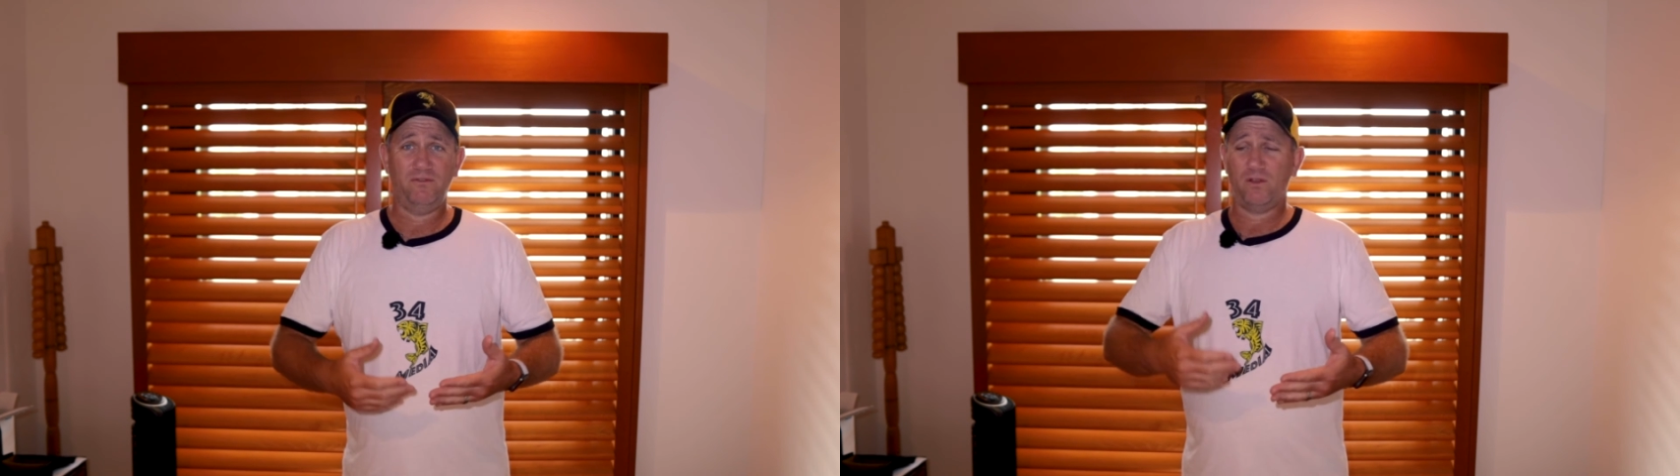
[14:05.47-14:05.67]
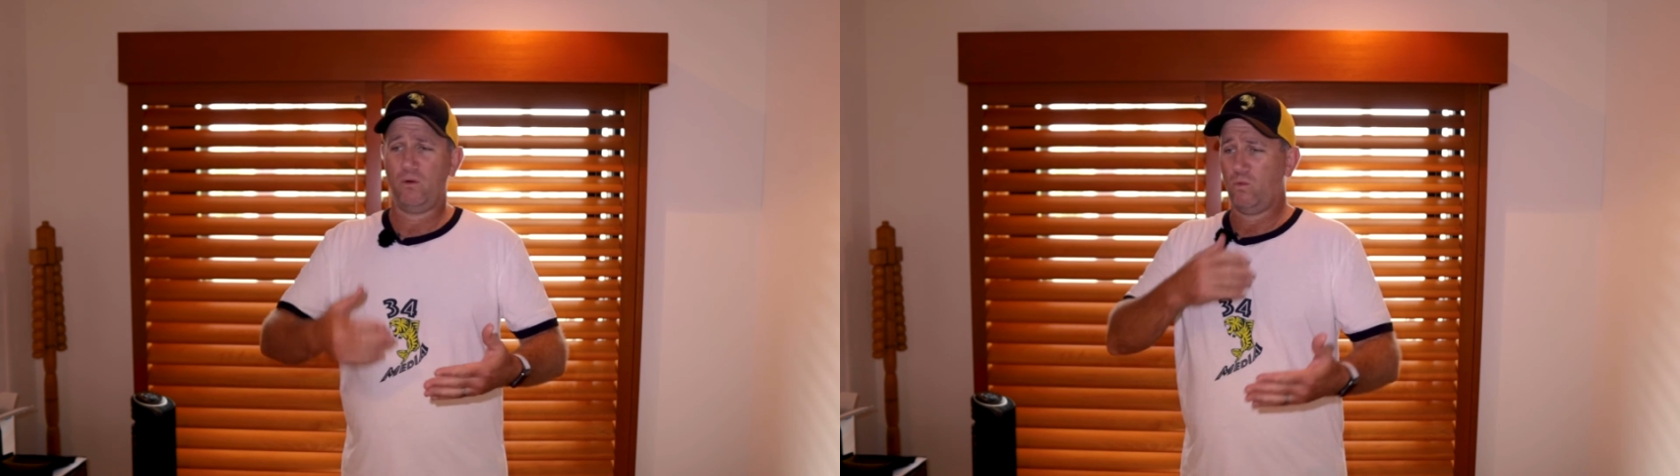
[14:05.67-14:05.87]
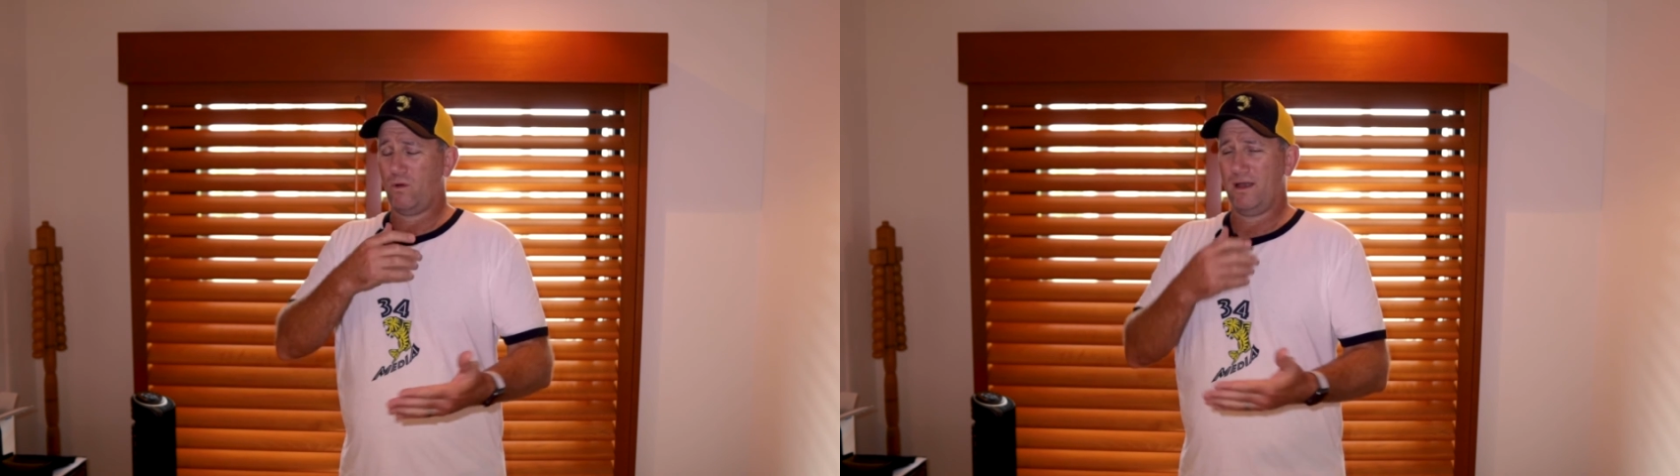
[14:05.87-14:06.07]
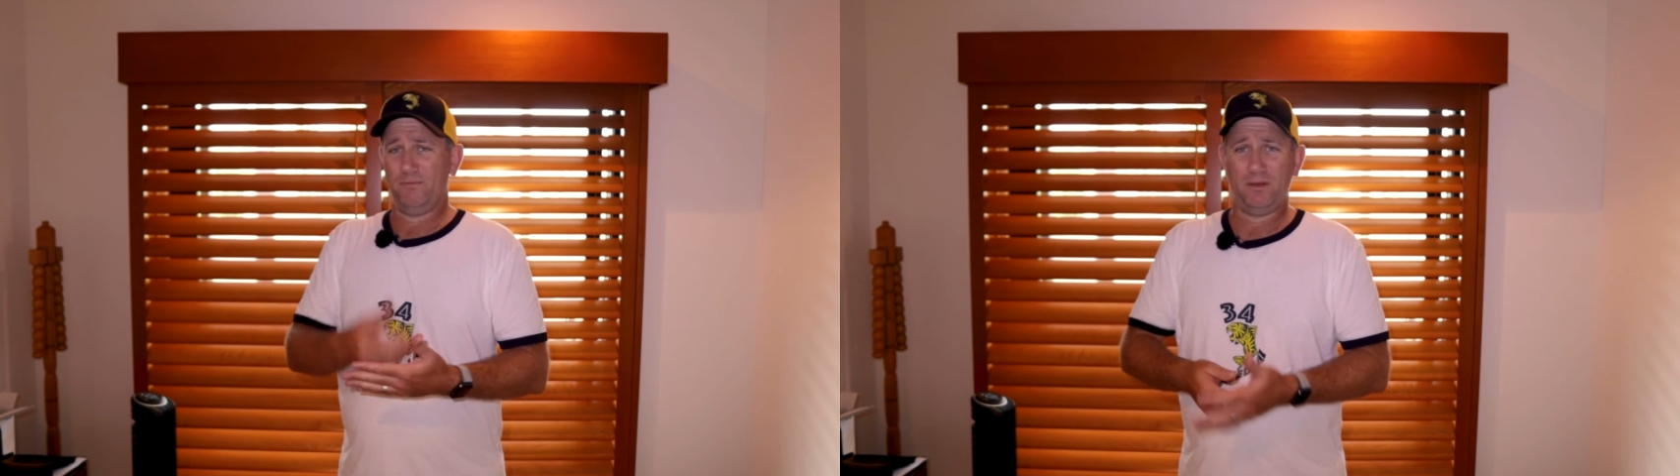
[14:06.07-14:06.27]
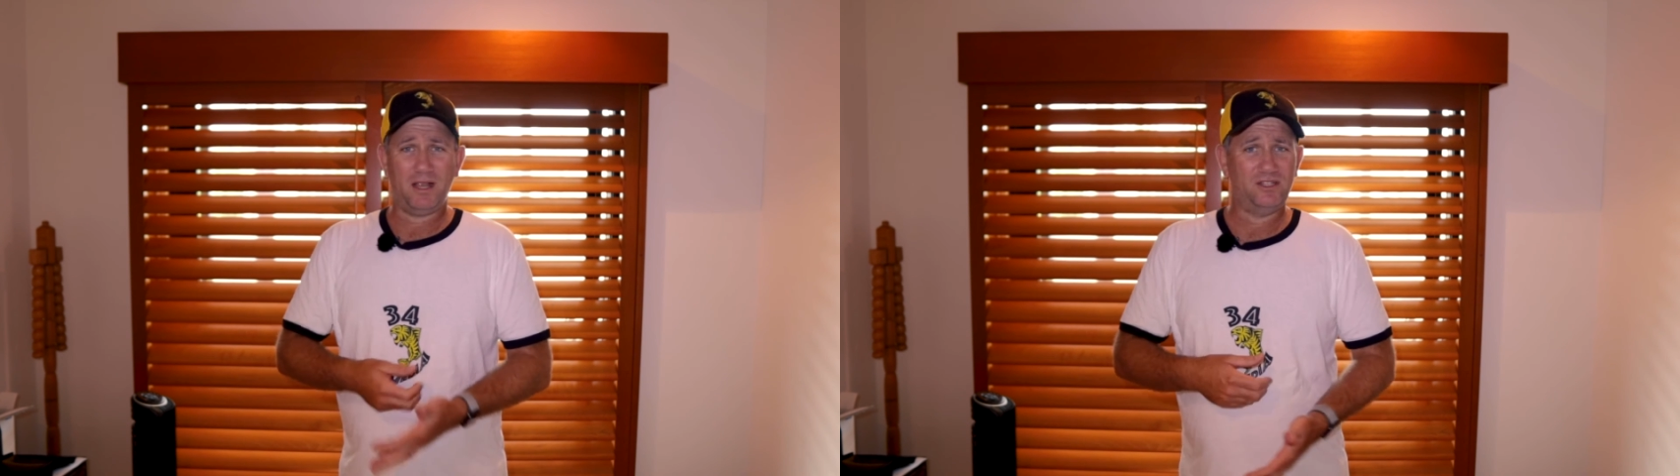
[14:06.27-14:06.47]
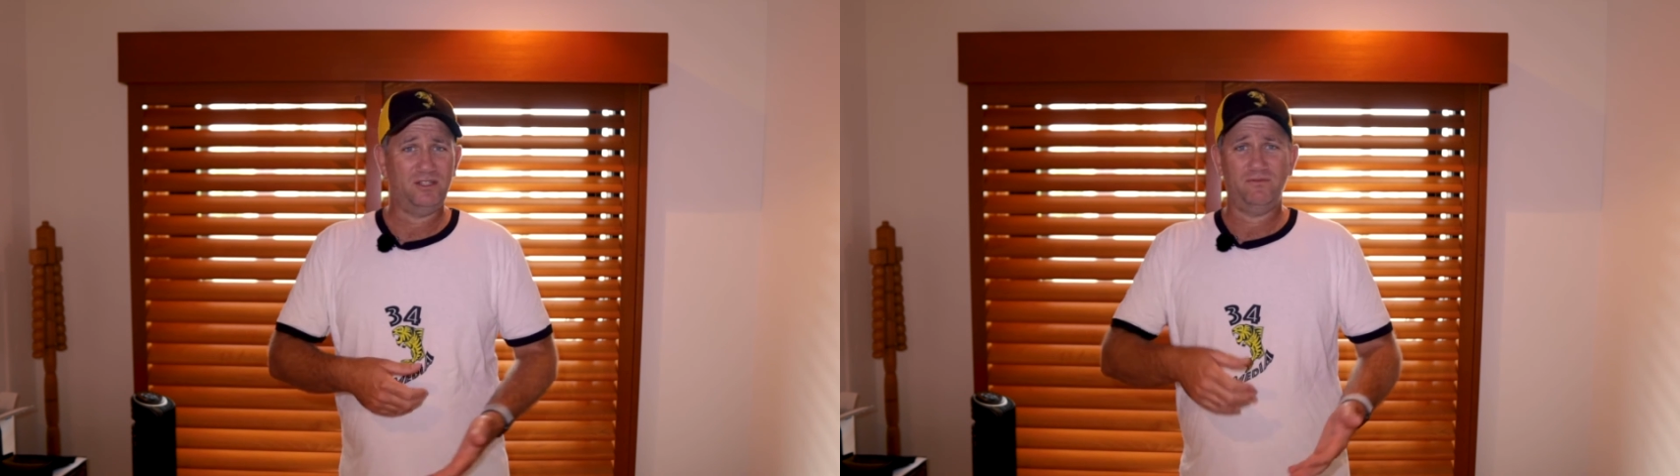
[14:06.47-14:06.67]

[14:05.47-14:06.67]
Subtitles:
You've got OnePlus,